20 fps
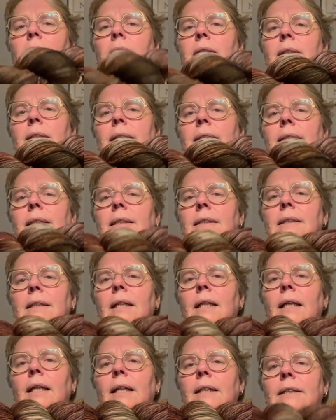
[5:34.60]
This is a
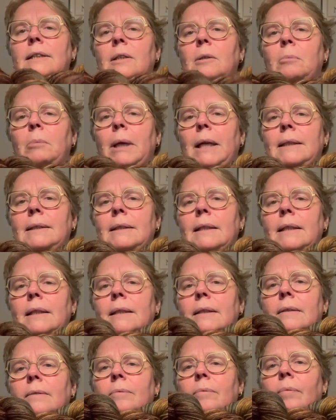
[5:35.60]
little better.
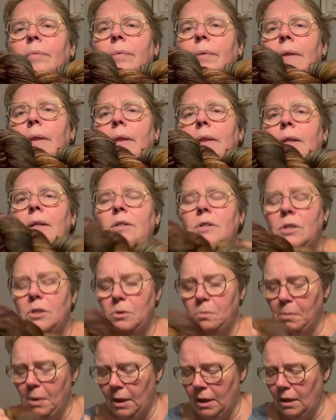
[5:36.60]
This
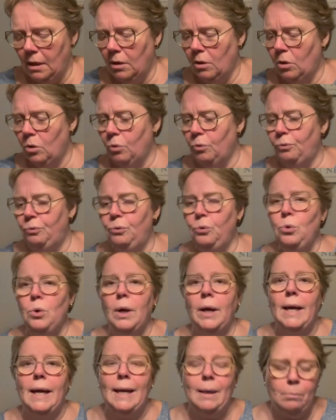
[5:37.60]
is my
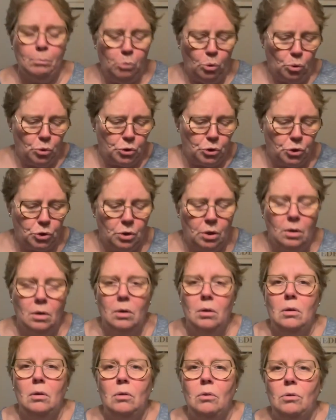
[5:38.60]
vuur emboss,
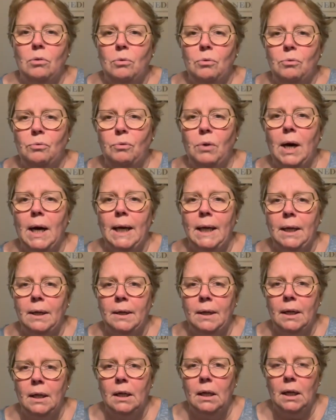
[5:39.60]

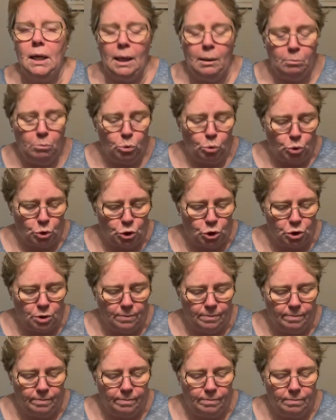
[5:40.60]
fire ambush,
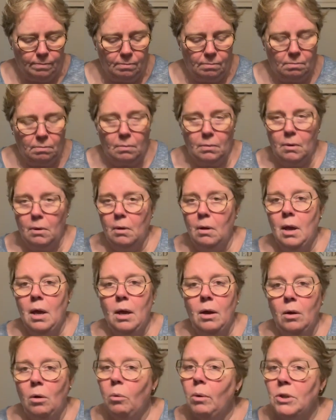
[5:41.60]

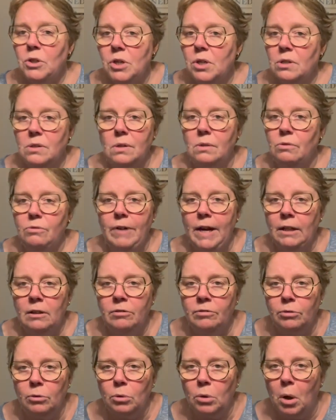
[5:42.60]
which is a
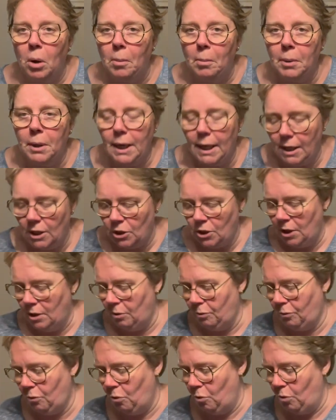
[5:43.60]
dreadful combination,
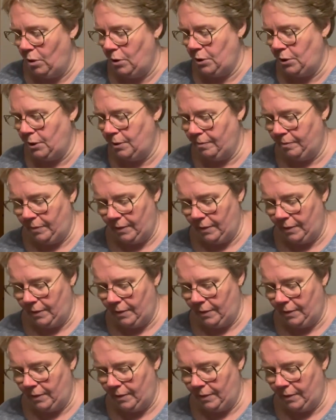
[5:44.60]
of course.